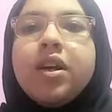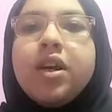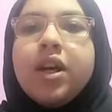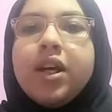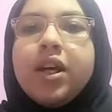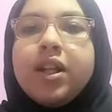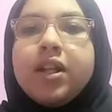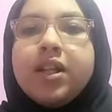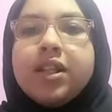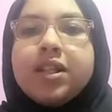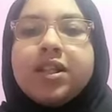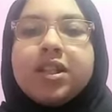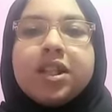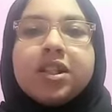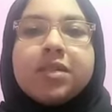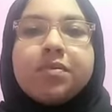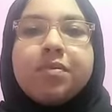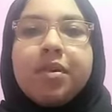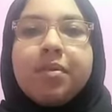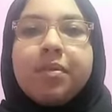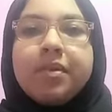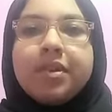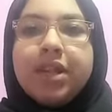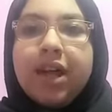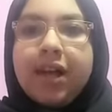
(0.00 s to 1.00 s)
In this
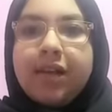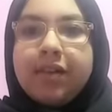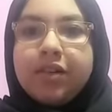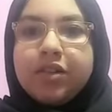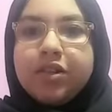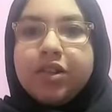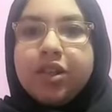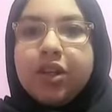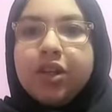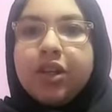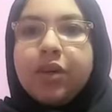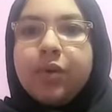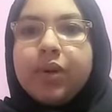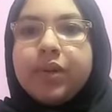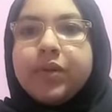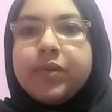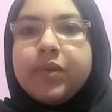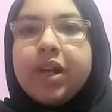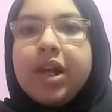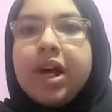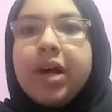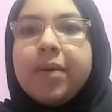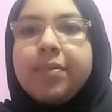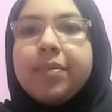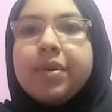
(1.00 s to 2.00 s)
experiment I will show you what will
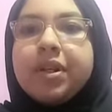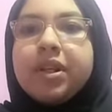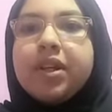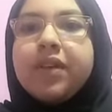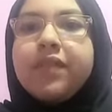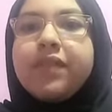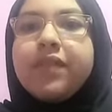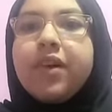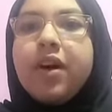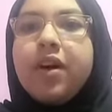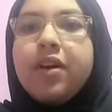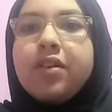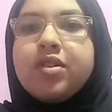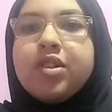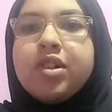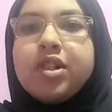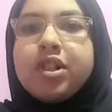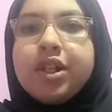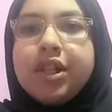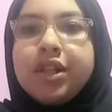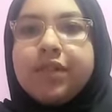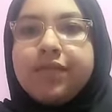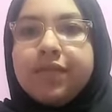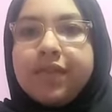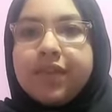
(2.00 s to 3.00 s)
happen if the
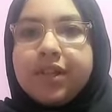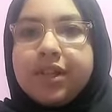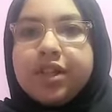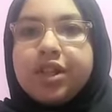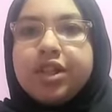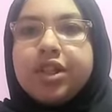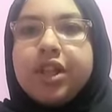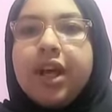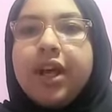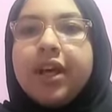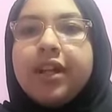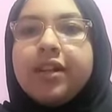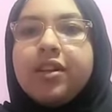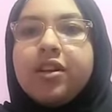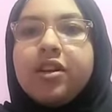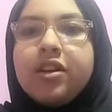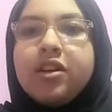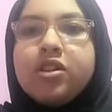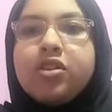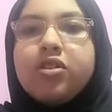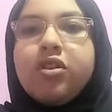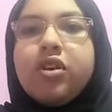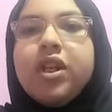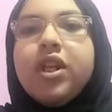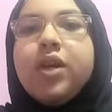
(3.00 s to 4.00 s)
oxygen finished and
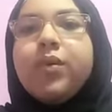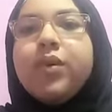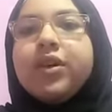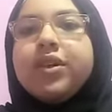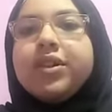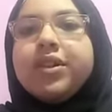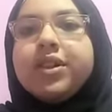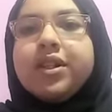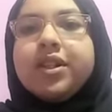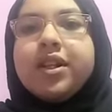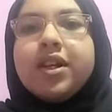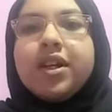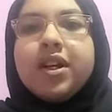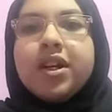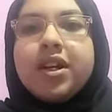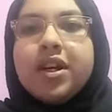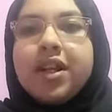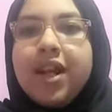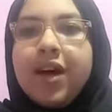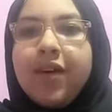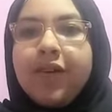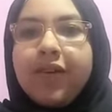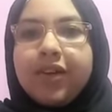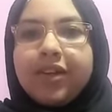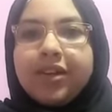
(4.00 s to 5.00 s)
there's only water.
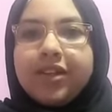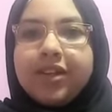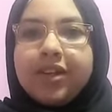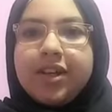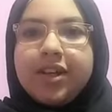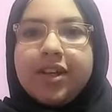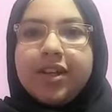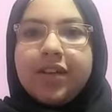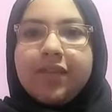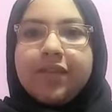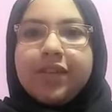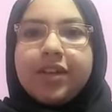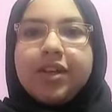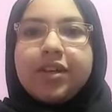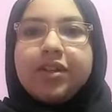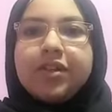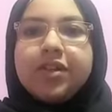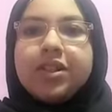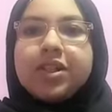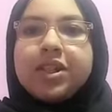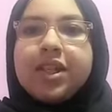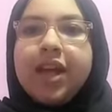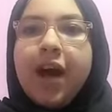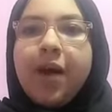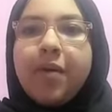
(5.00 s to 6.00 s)
Now continue the video to
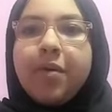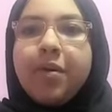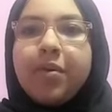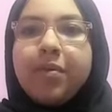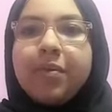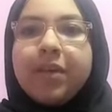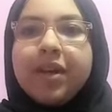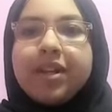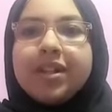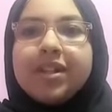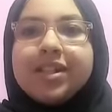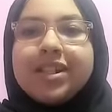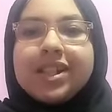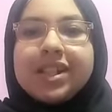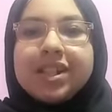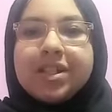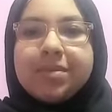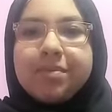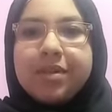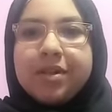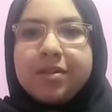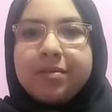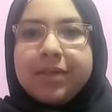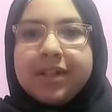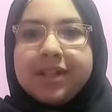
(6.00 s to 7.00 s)
see how we'll make this
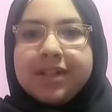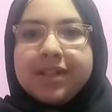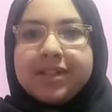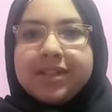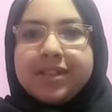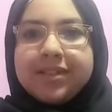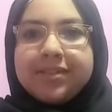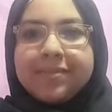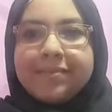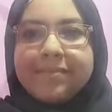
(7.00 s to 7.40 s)
experiment.